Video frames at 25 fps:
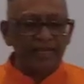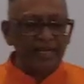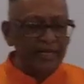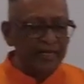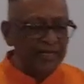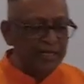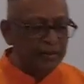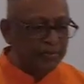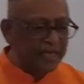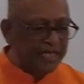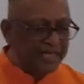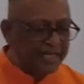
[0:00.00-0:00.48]

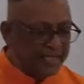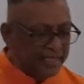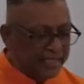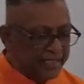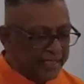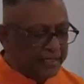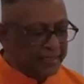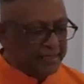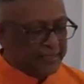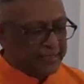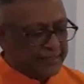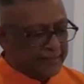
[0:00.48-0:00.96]
anybody
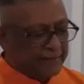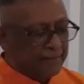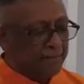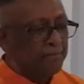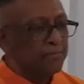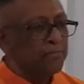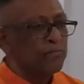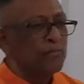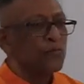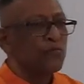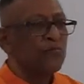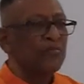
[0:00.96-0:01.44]
needs.
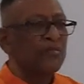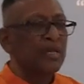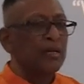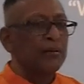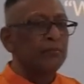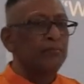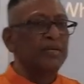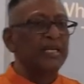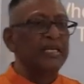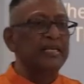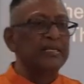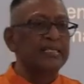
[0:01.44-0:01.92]

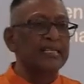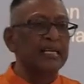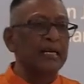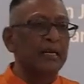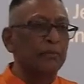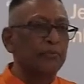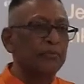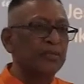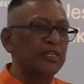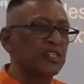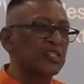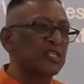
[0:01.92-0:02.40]
Please
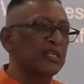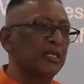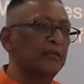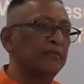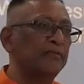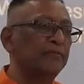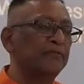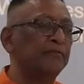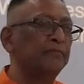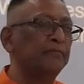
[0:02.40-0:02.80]
help yourself.